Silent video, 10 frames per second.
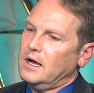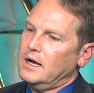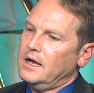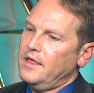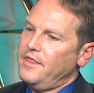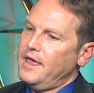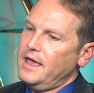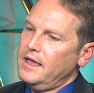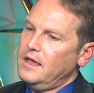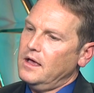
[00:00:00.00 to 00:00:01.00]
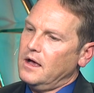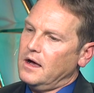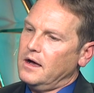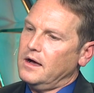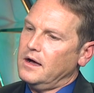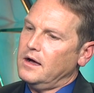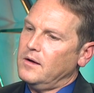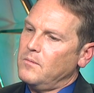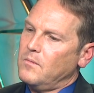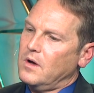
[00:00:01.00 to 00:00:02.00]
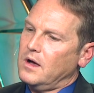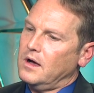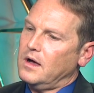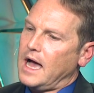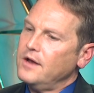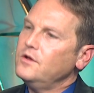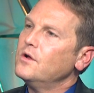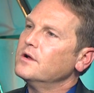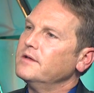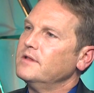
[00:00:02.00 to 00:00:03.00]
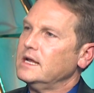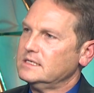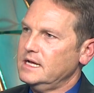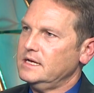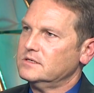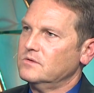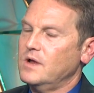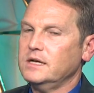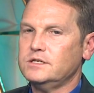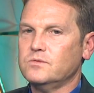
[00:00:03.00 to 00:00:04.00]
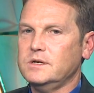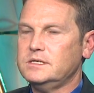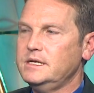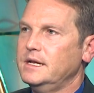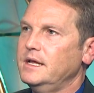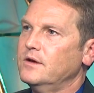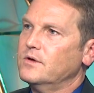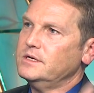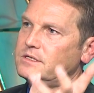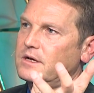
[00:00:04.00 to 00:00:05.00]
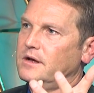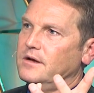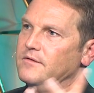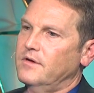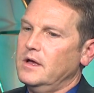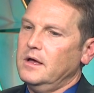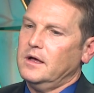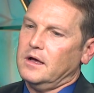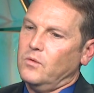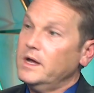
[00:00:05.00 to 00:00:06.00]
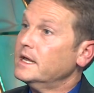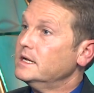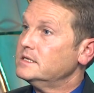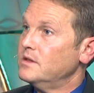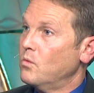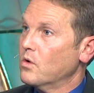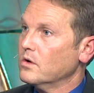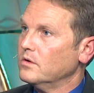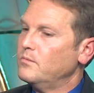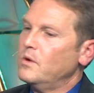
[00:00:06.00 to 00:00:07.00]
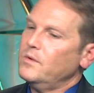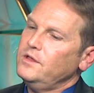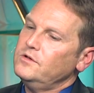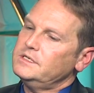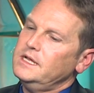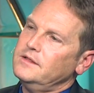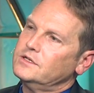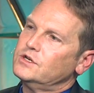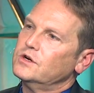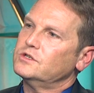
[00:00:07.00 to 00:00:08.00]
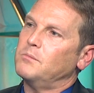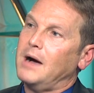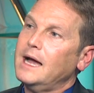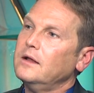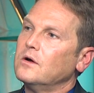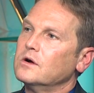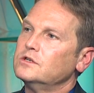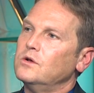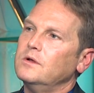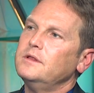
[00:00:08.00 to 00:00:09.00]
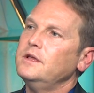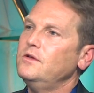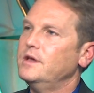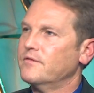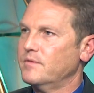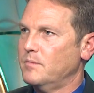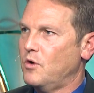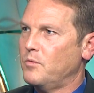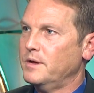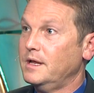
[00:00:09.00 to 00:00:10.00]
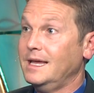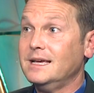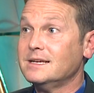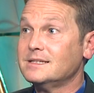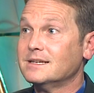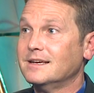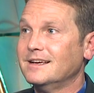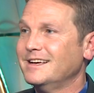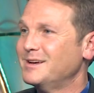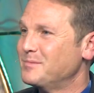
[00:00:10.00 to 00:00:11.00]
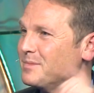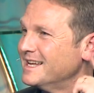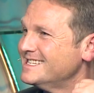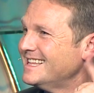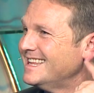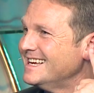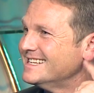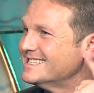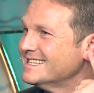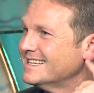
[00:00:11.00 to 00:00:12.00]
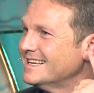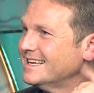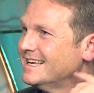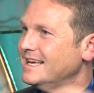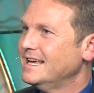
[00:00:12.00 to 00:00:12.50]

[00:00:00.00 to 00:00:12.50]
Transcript: uh, they? Uh, uh, how do you know you're living the last days? Not just when you see an increase of wickedness in the world, but when you see in the church, by and large, the only thing you get from the pulpit is pleasant things. Yeah.